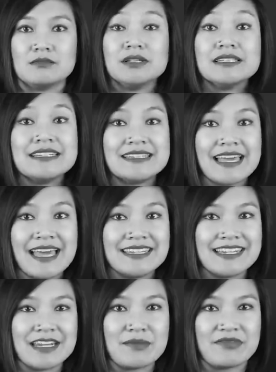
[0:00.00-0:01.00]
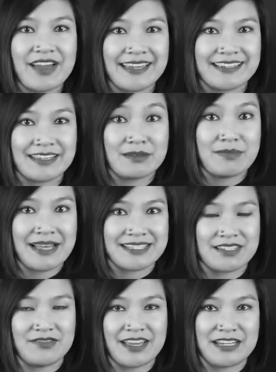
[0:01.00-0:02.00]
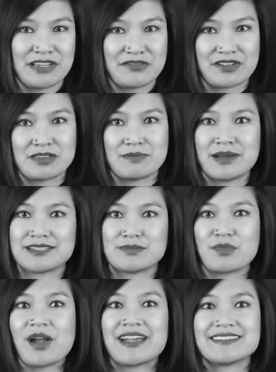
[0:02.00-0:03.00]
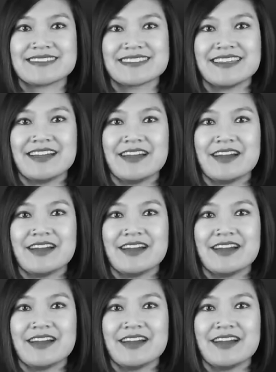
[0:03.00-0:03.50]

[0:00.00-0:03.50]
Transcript: Melinda ended up finding the best venue for the best price